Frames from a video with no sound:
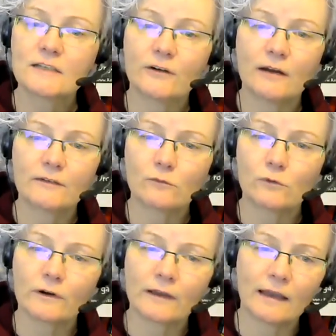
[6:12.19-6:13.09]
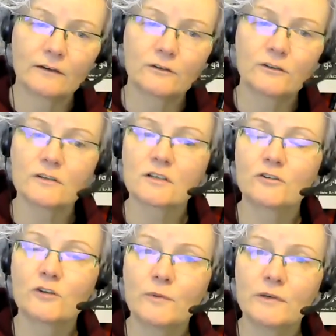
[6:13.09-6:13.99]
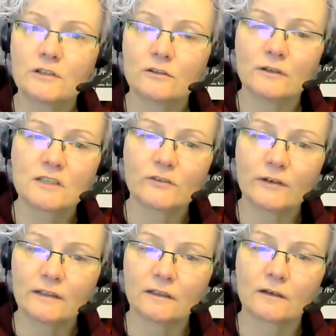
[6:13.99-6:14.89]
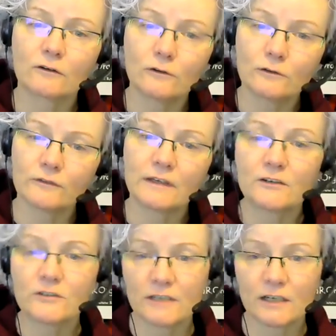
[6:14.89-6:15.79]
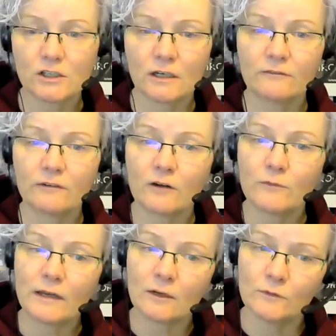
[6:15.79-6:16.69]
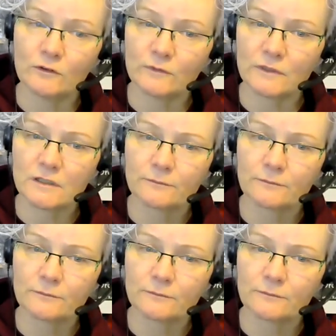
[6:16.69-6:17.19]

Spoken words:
and to consider how their work can or does contribute to and strengthen the growth of the intersectional environmental movement.